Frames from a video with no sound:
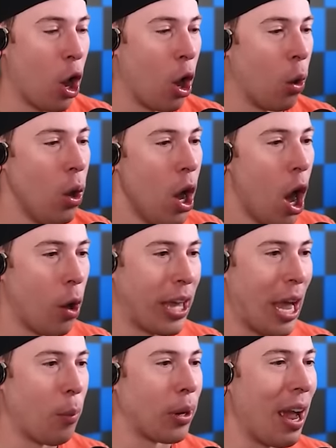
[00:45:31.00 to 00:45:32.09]
Uh-oh.
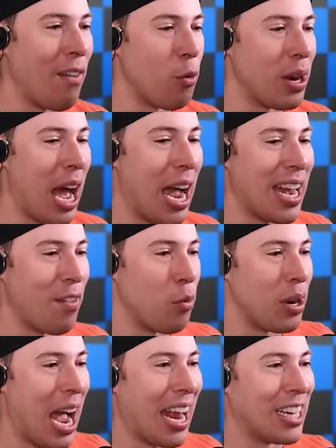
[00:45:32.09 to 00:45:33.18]
Okay, everyone hide.
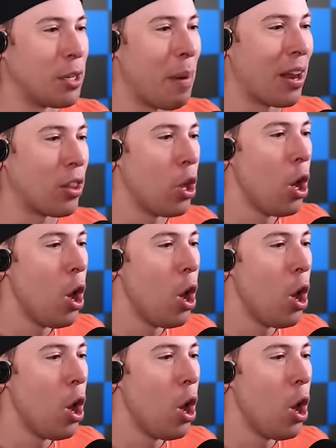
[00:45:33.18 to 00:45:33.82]
Everyone hide. The man.